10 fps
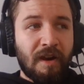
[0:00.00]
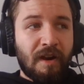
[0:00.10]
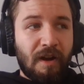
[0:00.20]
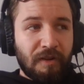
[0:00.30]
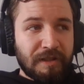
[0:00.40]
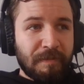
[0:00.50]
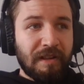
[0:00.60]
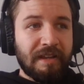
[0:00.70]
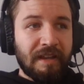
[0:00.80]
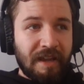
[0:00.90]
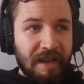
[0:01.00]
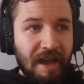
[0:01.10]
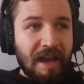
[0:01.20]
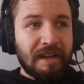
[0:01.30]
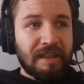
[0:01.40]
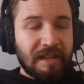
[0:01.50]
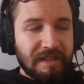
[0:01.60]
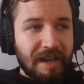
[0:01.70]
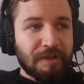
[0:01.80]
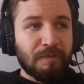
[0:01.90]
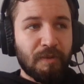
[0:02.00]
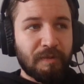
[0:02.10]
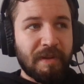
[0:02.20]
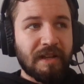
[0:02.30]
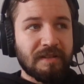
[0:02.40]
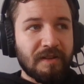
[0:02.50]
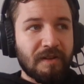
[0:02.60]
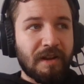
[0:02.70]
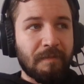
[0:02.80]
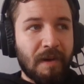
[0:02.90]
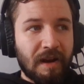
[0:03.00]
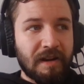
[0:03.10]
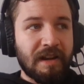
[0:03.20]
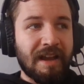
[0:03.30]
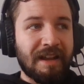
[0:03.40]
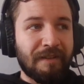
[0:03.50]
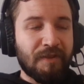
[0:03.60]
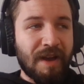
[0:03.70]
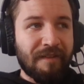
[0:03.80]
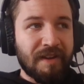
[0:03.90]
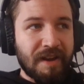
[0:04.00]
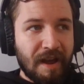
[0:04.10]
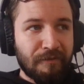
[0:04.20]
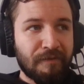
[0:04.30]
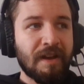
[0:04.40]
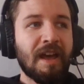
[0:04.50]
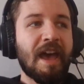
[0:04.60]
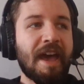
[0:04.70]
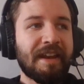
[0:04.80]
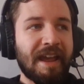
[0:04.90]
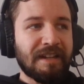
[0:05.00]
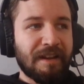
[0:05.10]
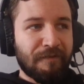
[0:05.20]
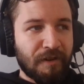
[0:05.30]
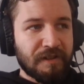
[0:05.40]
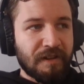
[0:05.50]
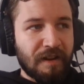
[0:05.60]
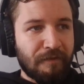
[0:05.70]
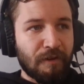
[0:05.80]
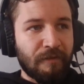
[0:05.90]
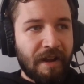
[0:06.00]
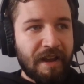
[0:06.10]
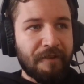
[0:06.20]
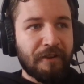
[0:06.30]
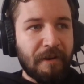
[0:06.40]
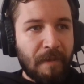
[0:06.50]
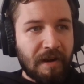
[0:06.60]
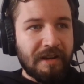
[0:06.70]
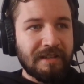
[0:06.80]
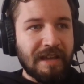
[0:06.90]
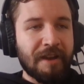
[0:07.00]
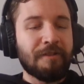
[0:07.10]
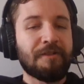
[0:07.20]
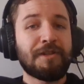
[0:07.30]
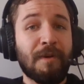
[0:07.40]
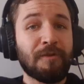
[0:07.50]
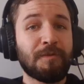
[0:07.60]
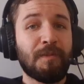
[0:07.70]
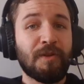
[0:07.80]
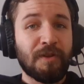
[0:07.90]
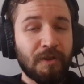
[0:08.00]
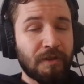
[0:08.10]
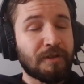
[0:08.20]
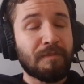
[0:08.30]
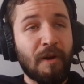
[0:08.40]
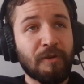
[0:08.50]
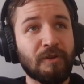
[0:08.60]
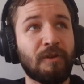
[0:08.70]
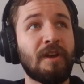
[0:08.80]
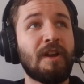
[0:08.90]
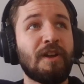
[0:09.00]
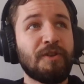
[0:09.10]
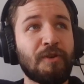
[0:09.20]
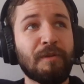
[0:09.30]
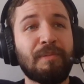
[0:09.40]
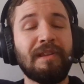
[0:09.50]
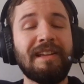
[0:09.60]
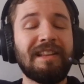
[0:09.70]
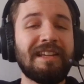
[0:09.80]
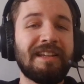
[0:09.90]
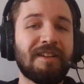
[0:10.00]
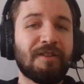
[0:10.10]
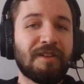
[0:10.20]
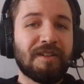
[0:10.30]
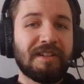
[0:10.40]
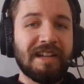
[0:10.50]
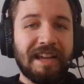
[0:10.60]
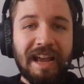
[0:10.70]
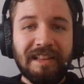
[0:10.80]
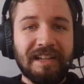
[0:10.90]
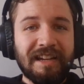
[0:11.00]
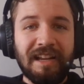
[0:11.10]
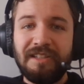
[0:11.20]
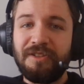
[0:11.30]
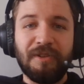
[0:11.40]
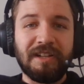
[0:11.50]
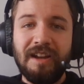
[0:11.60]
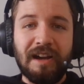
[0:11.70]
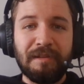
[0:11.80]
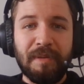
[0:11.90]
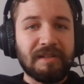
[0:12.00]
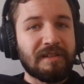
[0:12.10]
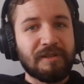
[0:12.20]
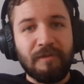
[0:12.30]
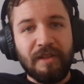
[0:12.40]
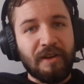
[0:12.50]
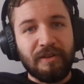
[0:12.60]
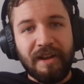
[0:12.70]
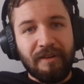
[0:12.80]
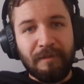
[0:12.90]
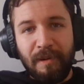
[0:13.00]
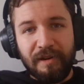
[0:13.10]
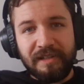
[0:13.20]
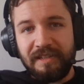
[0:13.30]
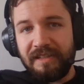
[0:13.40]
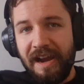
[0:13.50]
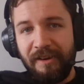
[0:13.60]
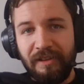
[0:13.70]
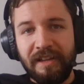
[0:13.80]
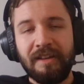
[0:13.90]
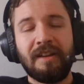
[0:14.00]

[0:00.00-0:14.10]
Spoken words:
ultimately, yeah, anything tangible would be considered a commodity. And if you have enough and a diverse enough array of commodities at your disposal, you completely negate the need to conduct business with other counterparties entirely.